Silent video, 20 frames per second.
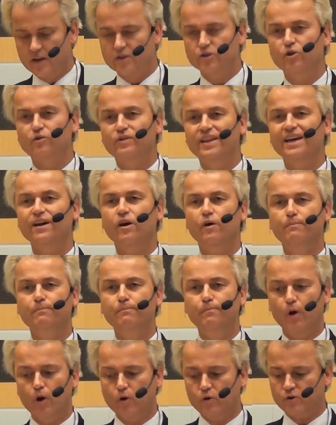So they
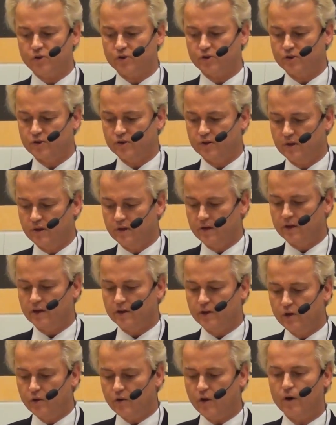oppose
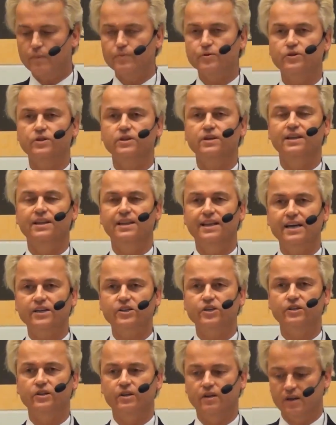Europe's
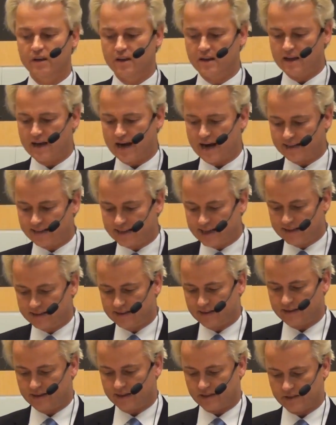national
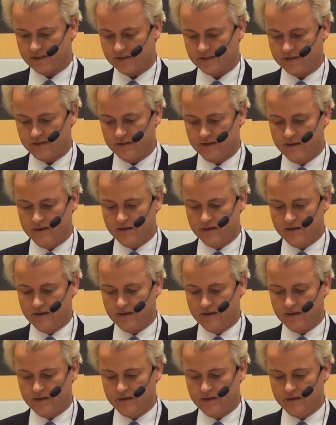identities.